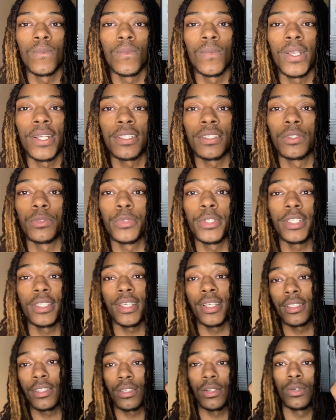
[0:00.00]
That's the
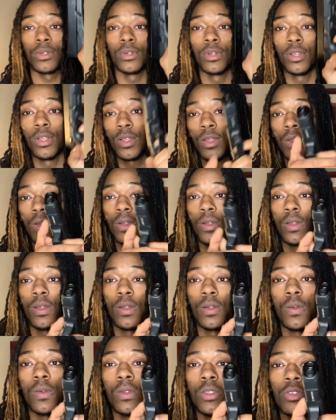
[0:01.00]
reset. So
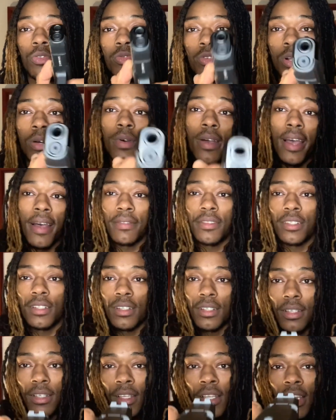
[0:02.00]
you don't have to,